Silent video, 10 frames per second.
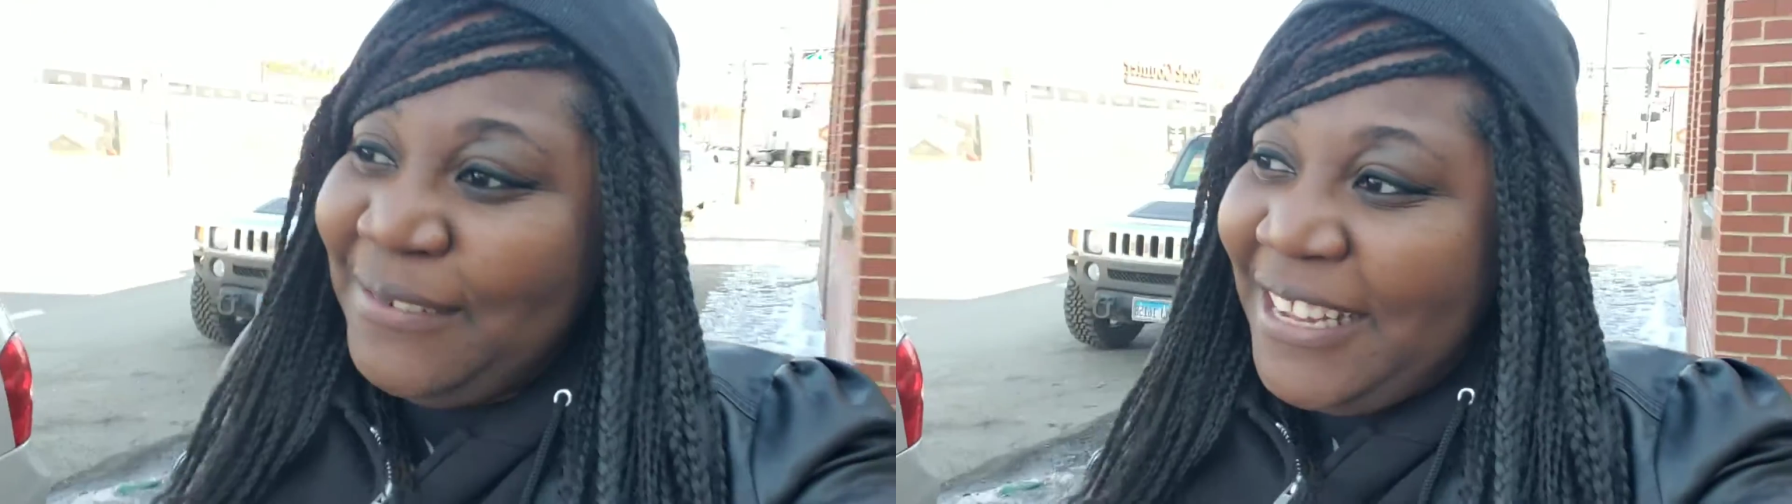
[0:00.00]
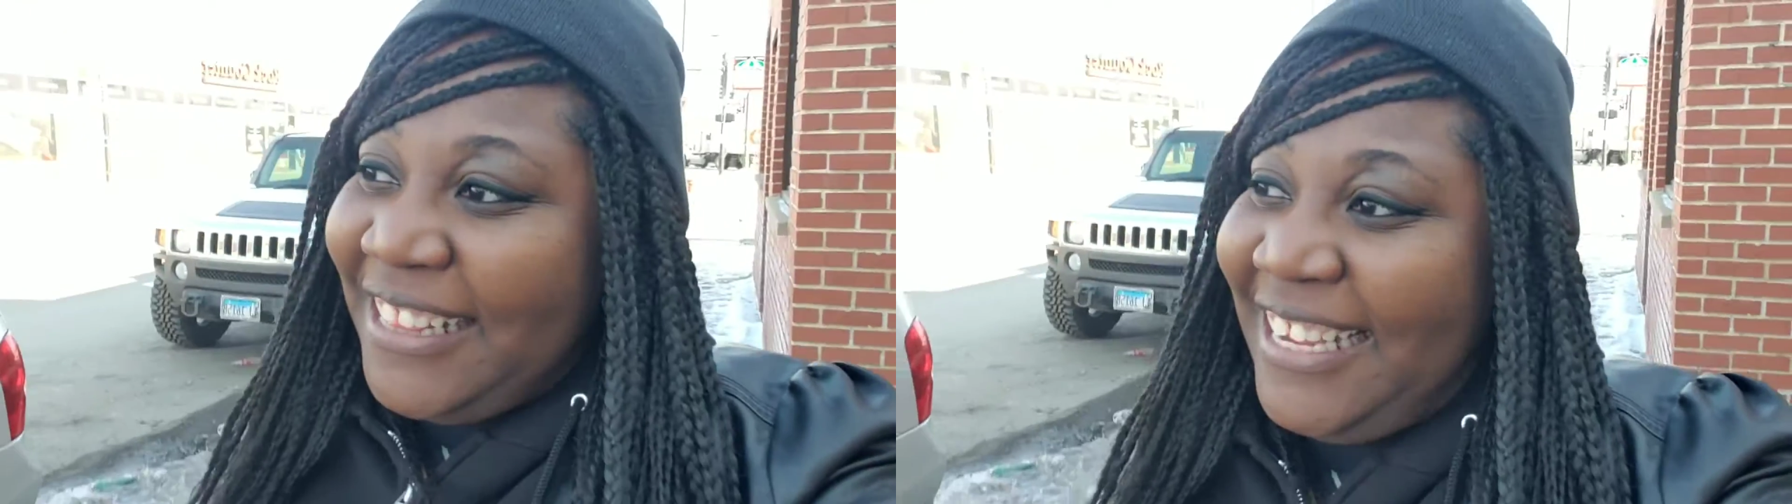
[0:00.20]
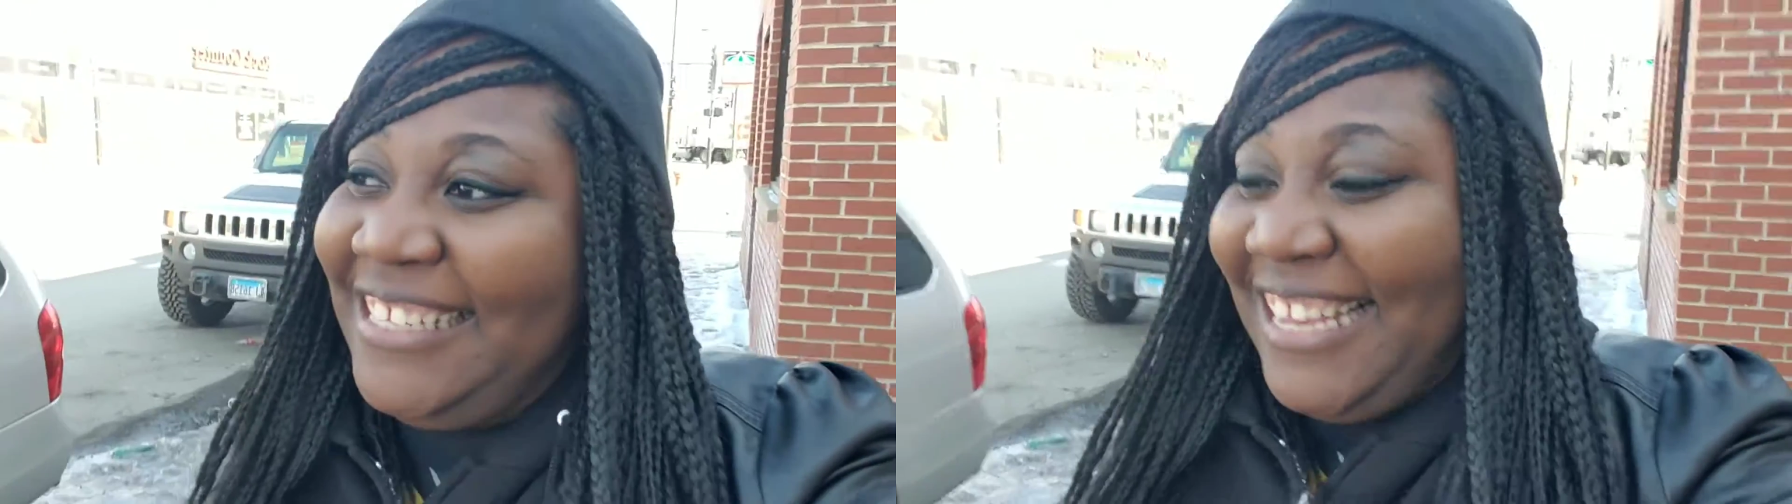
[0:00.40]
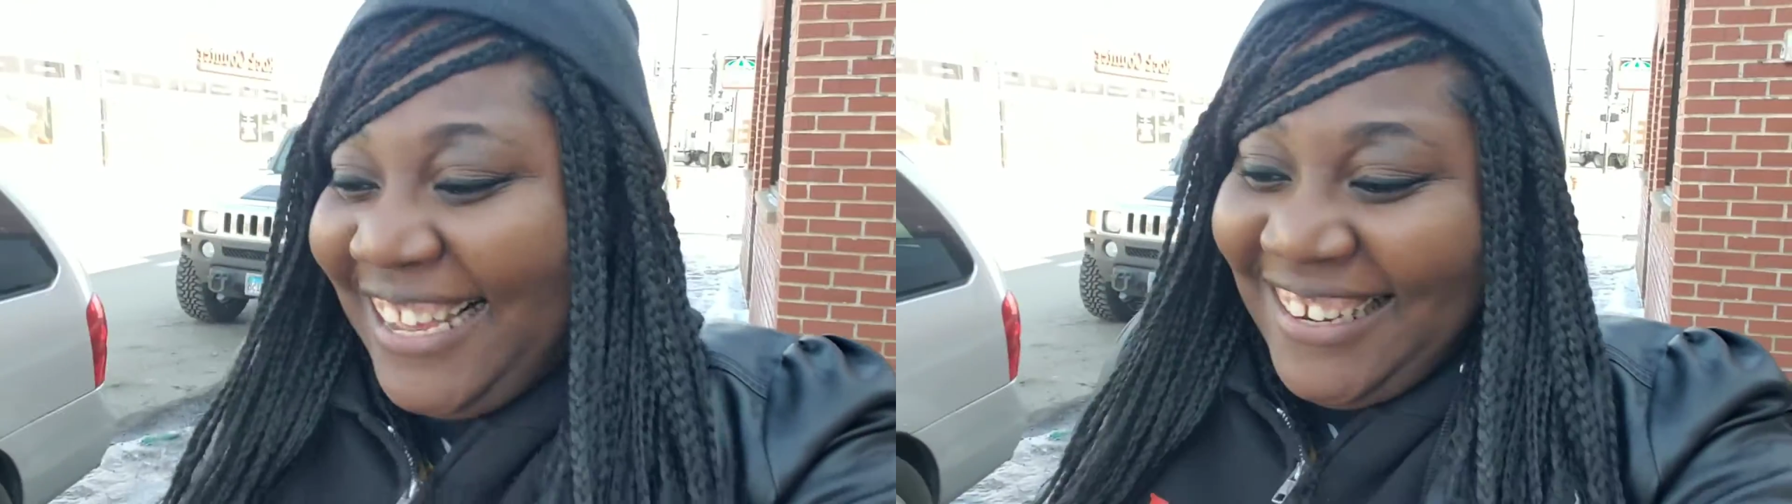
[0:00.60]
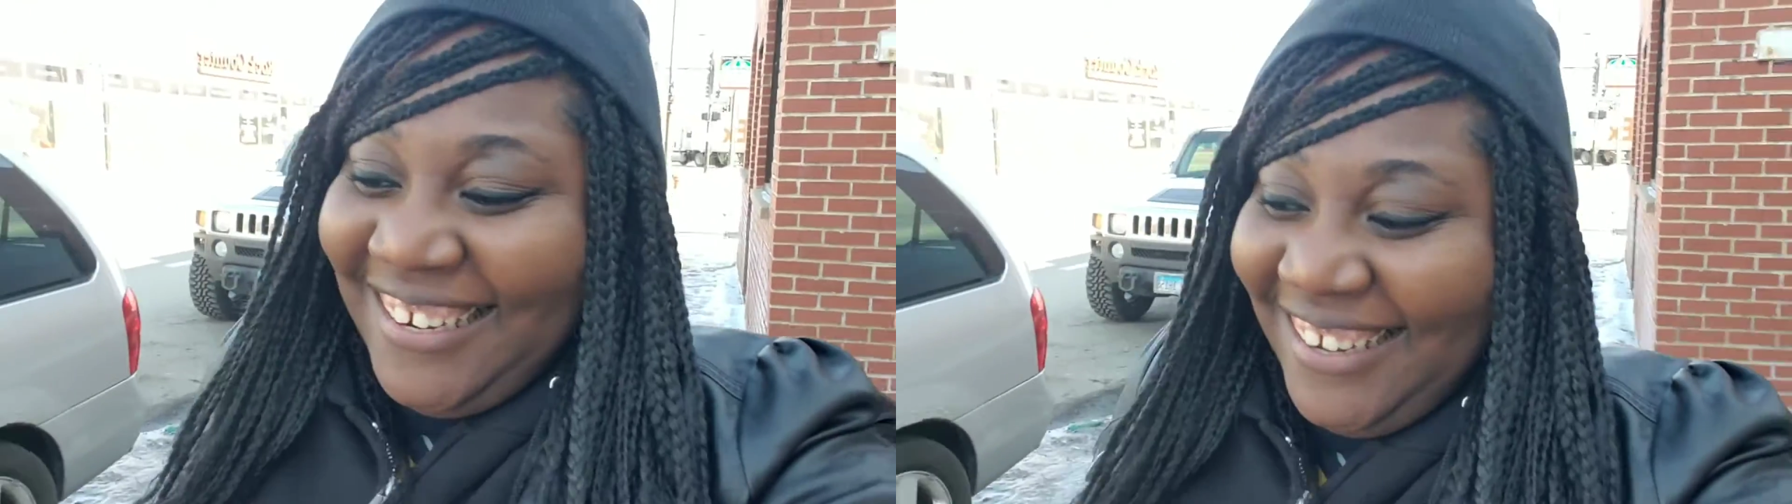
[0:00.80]
what they
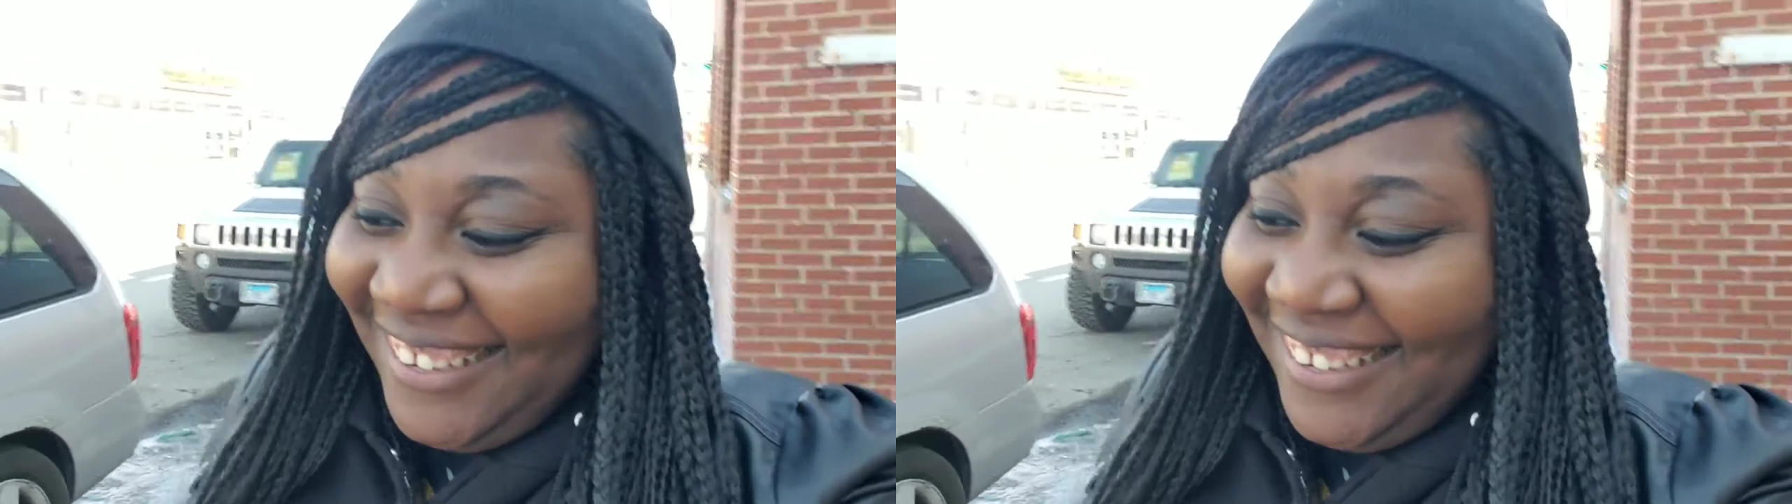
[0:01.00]
said?